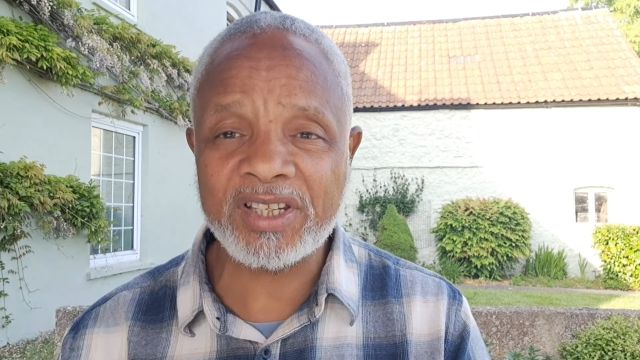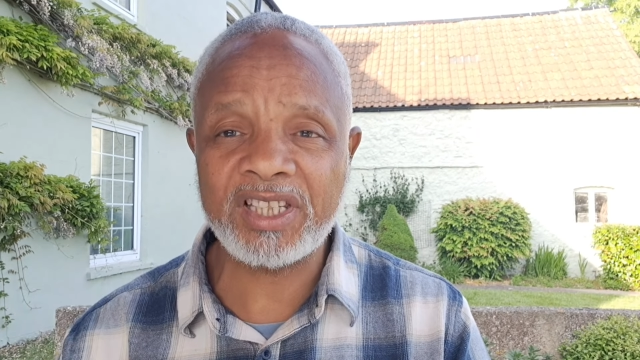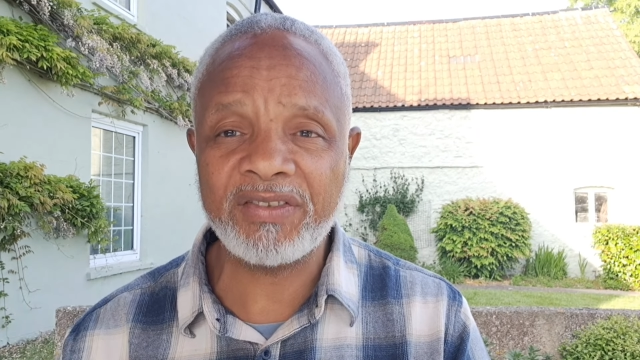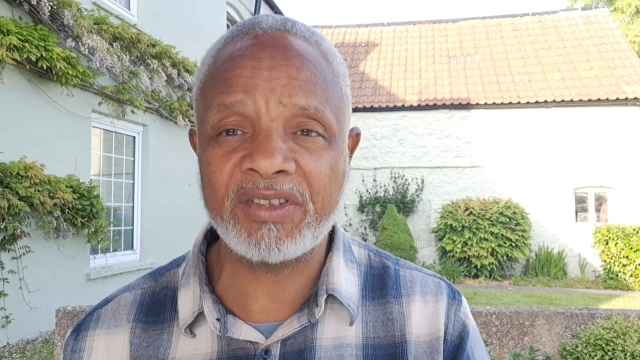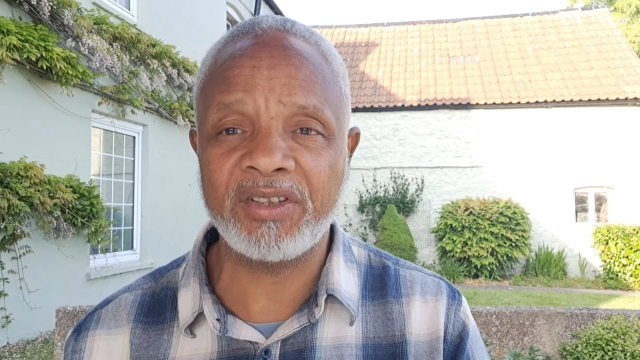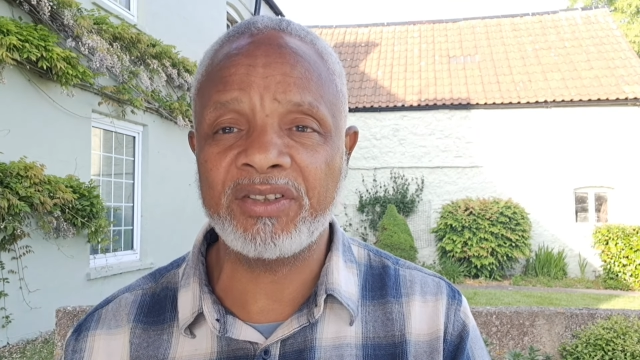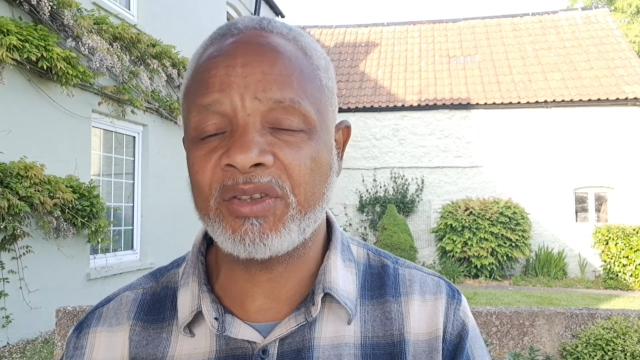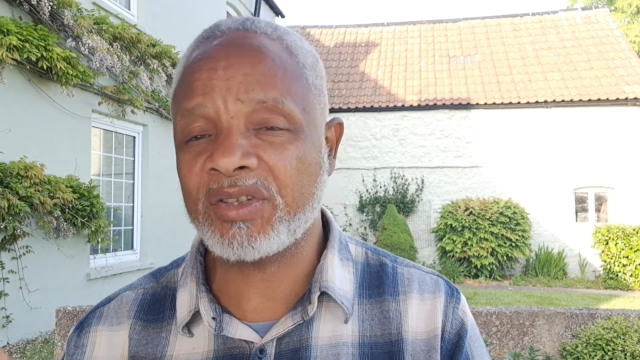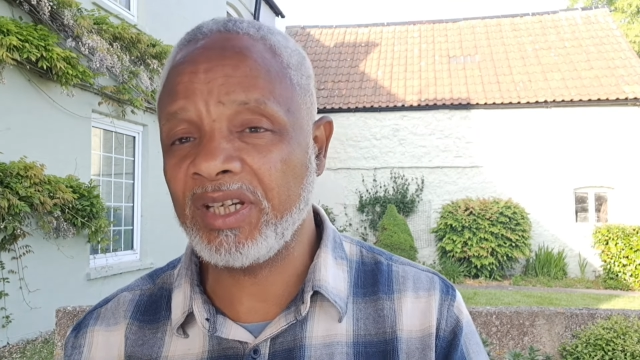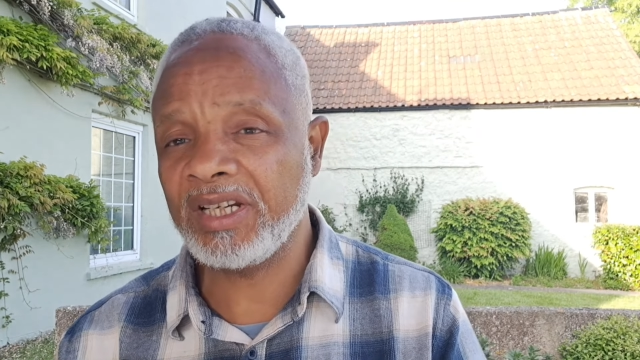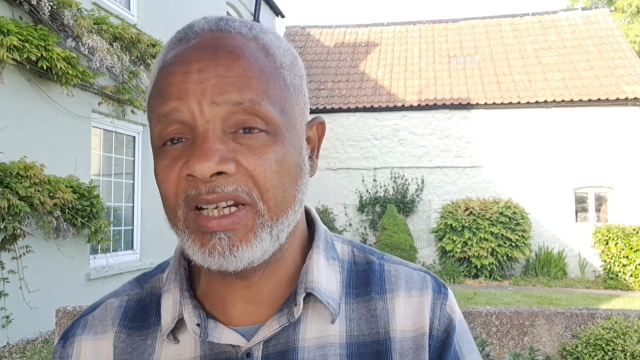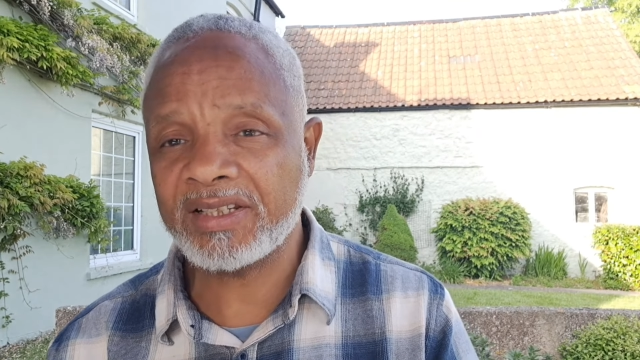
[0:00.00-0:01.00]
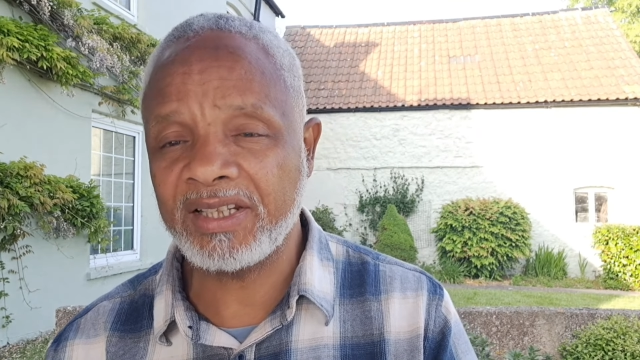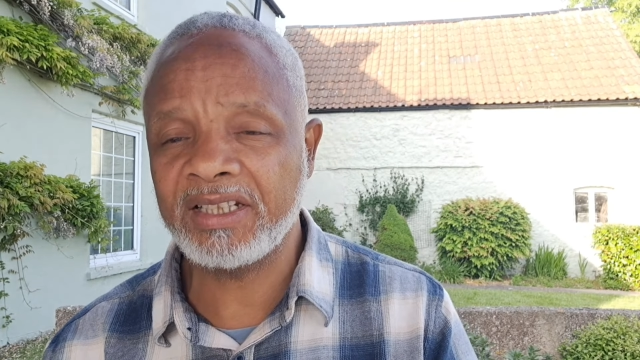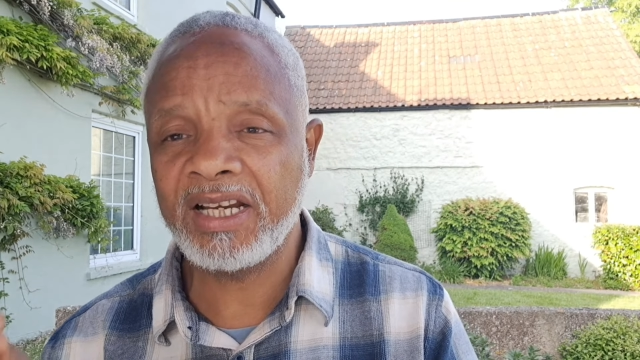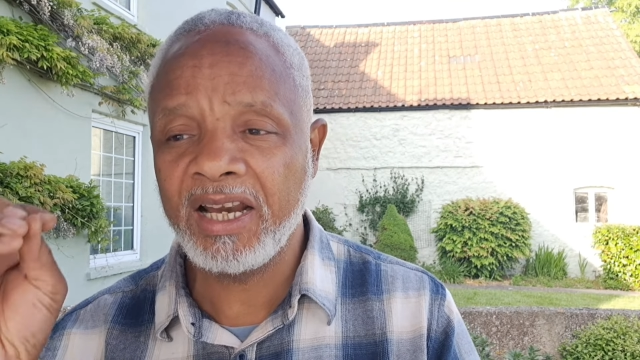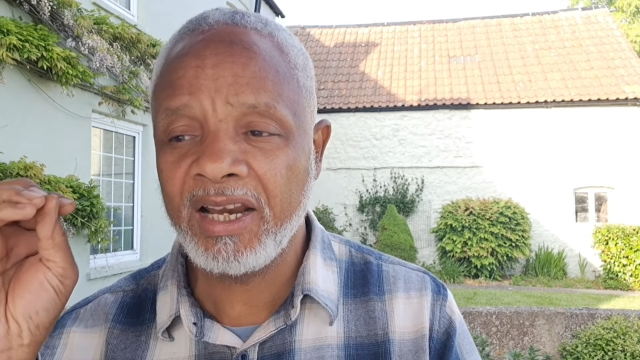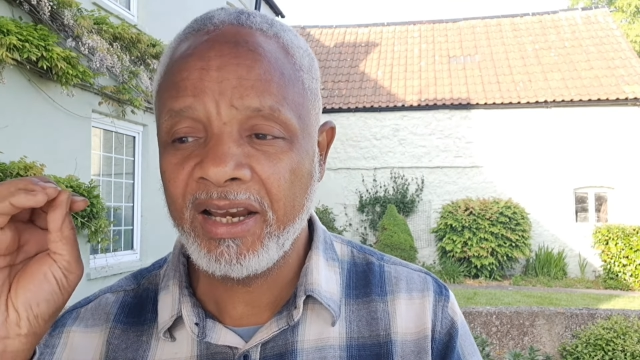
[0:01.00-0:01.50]
Stevenson to say,
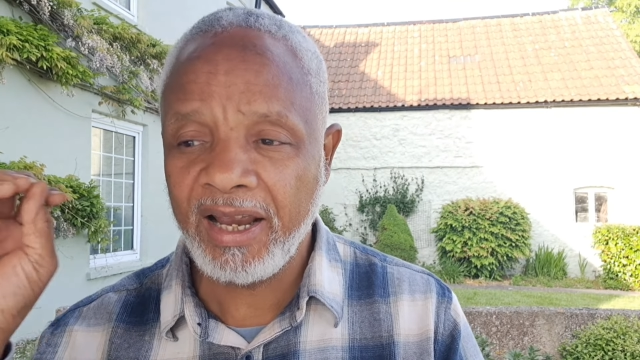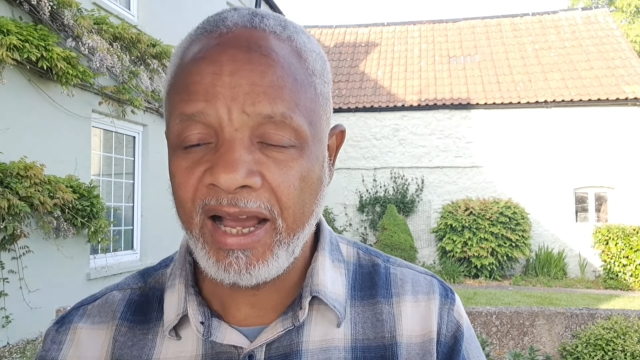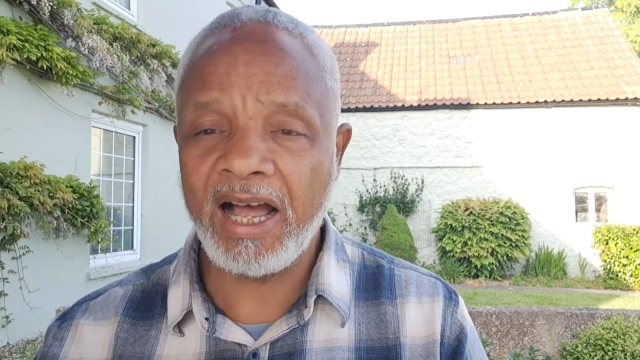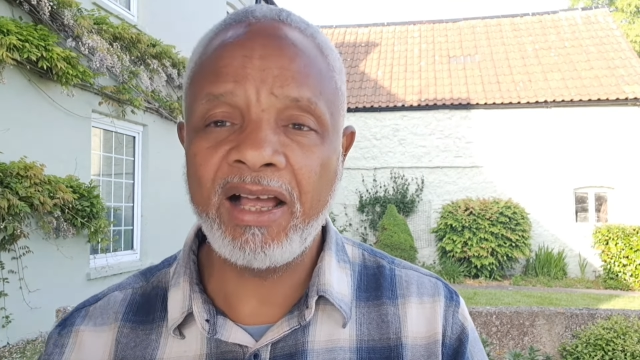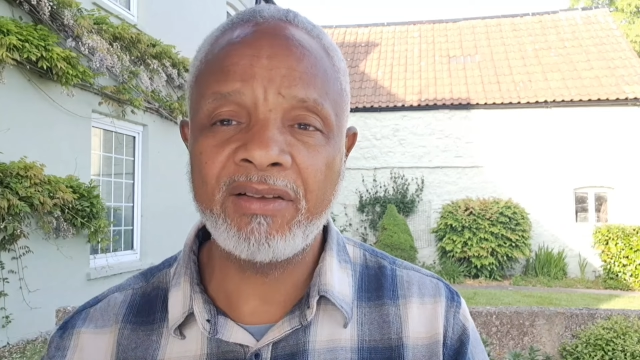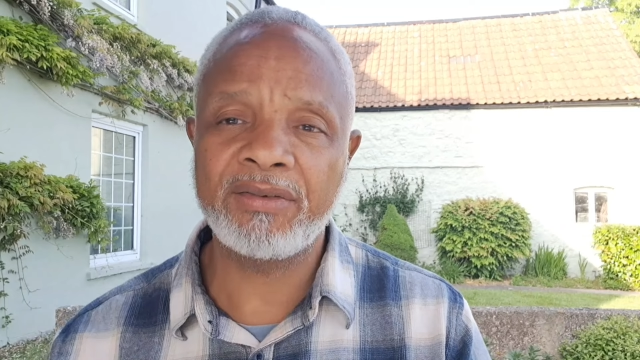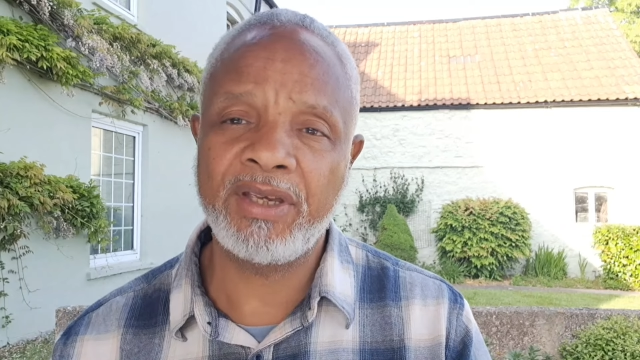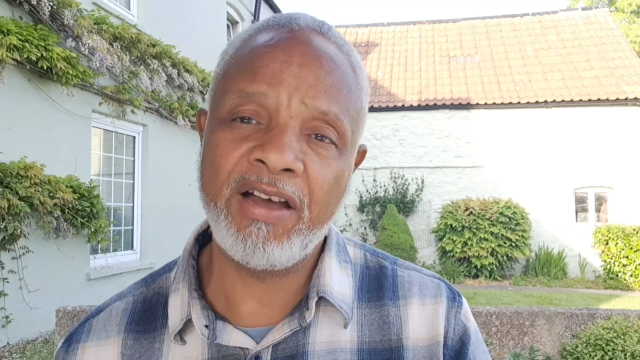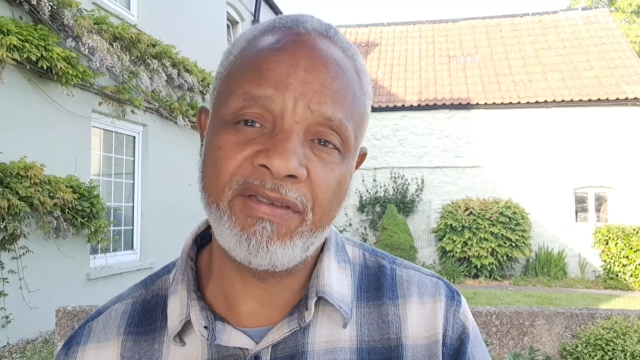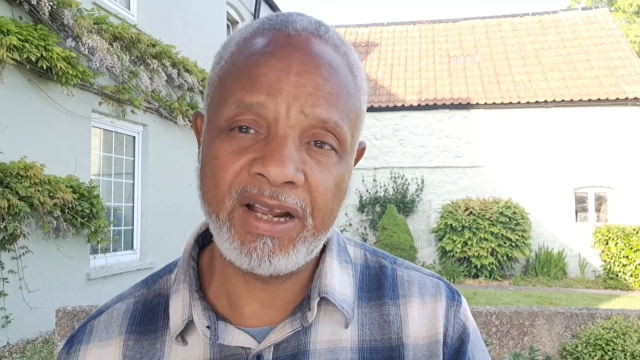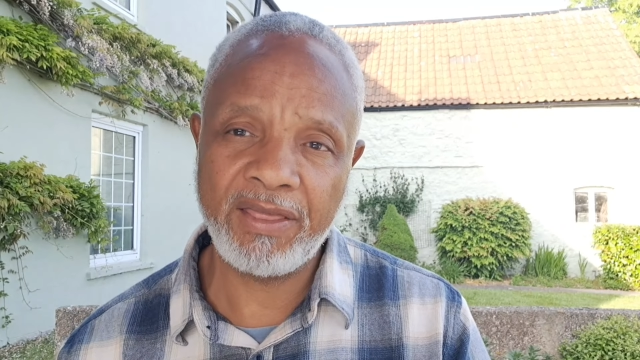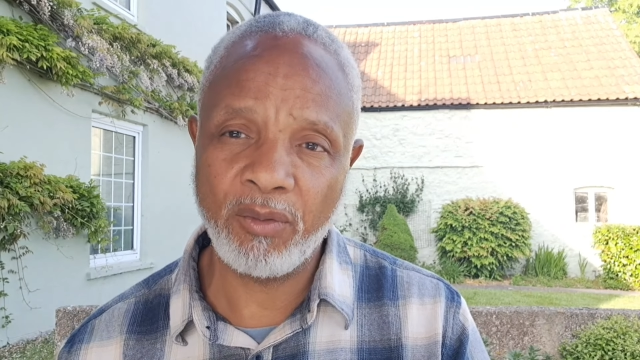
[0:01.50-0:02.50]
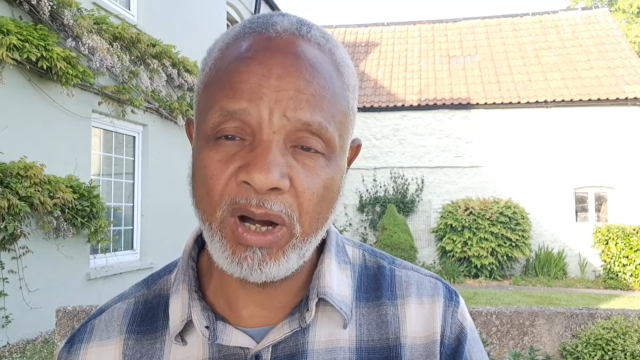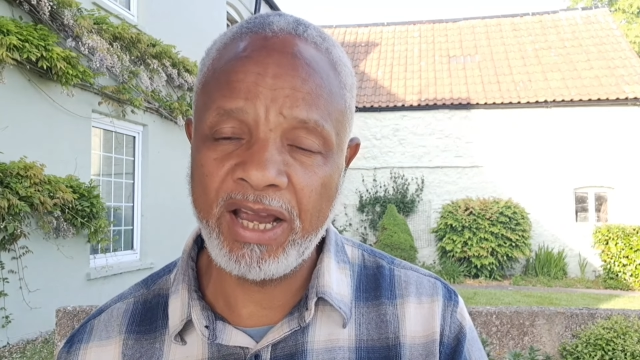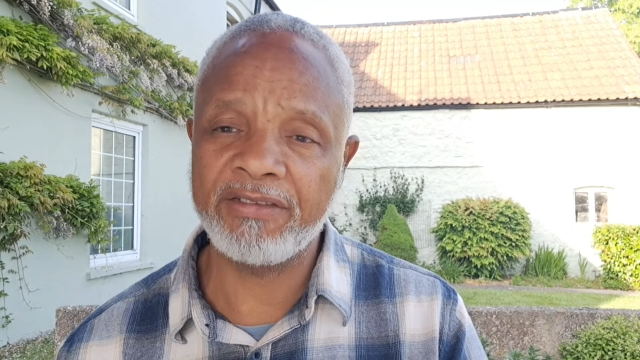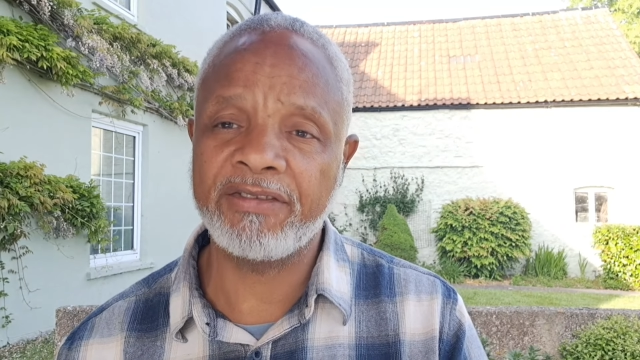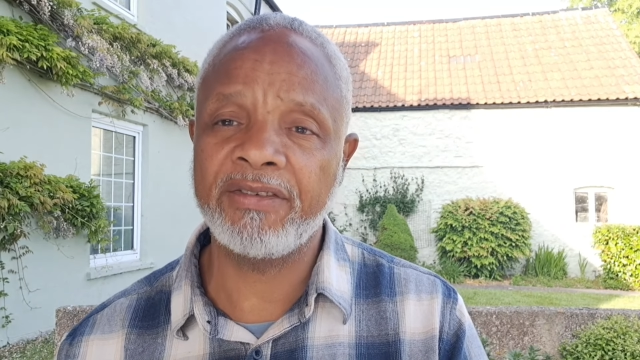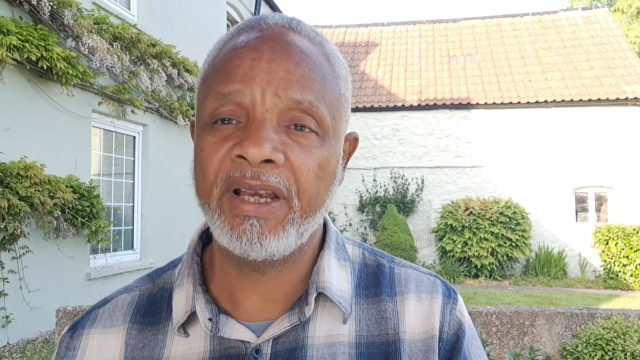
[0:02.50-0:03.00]
listen, you have another
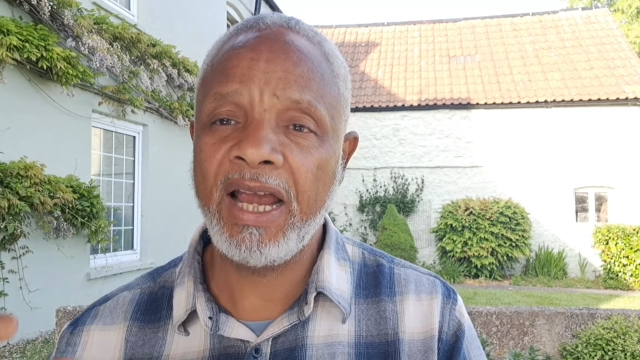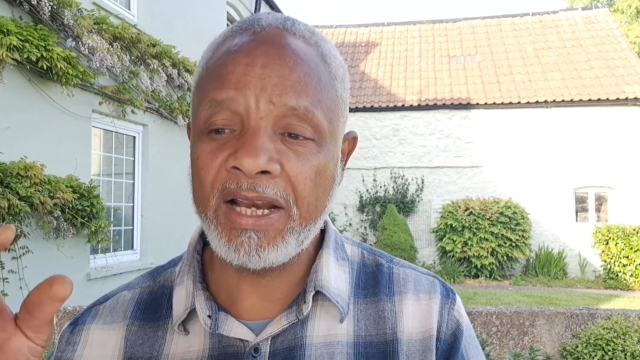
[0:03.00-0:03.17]
wife.